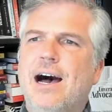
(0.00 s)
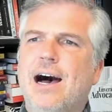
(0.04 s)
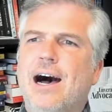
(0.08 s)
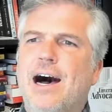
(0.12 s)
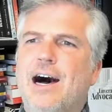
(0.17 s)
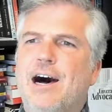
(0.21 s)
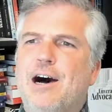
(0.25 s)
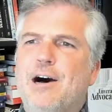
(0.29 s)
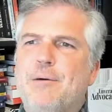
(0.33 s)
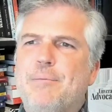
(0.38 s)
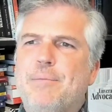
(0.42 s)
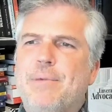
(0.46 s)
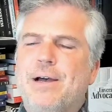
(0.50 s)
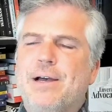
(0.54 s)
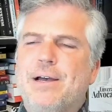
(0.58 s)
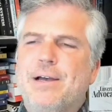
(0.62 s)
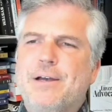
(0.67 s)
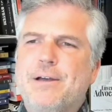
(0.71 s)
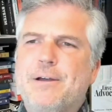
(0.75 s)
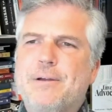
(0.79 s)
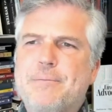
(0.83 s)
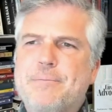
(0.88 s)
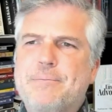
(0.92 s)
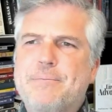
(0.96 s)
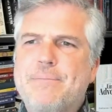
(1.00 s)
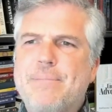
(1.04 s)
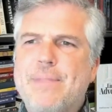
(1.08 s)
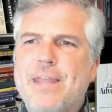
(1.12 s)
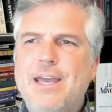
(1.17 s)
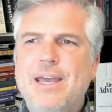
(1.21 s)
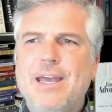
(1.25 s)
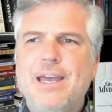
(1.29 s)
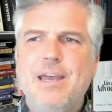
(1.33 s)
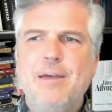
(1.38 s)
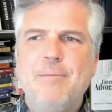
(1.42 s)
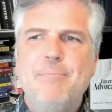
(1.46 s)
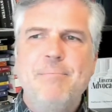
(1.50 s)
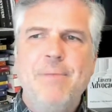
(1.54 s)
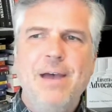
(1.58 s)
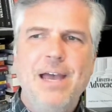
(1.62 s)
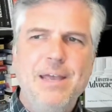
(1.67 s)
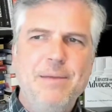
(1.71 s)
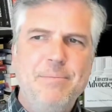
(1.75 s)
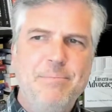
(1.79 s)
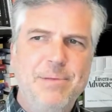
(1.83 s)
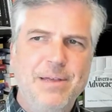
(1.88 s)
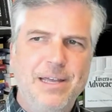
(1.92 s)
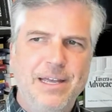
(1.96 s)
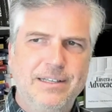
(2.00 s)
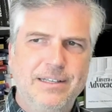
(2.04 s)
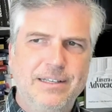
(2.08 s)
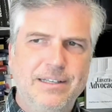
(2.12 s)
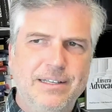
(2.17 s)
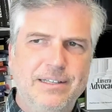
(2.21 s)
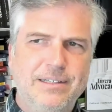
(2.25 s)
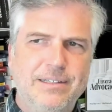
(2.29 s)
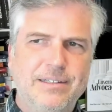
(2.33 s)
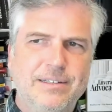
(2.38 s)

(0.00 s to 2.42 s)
um, it, it, may be.